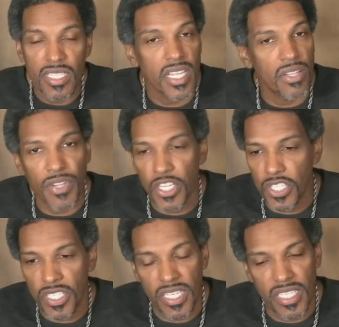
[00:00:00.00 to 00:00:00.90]

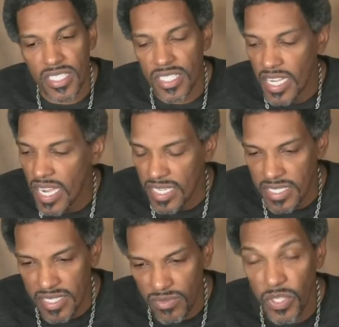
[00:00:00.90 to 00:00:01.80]
Salvation is
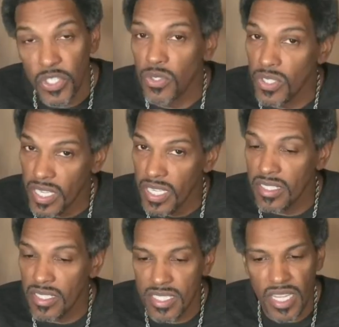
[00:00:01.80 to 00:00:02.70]
not, when you look
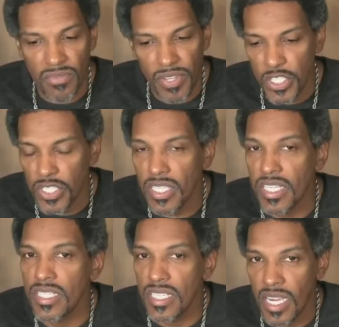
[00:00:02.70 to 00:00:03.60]
at this, salvation
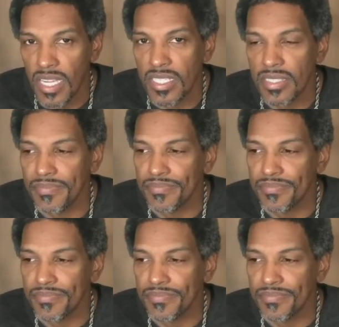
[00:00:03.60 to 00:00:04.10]
is not